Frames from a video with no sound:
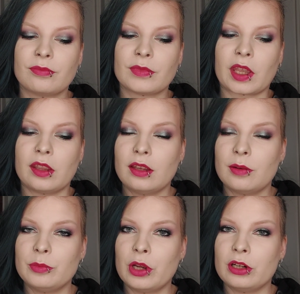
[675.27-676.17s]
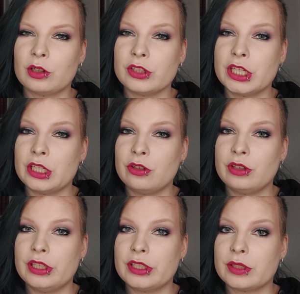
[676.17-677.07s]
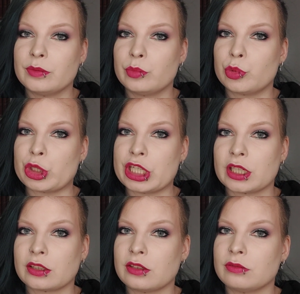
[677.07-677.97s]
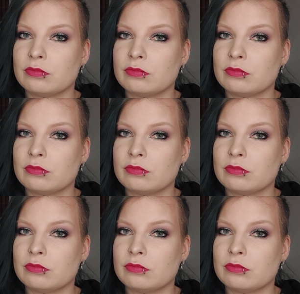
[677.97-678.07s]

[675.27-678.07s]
I think I'm gonna continue this project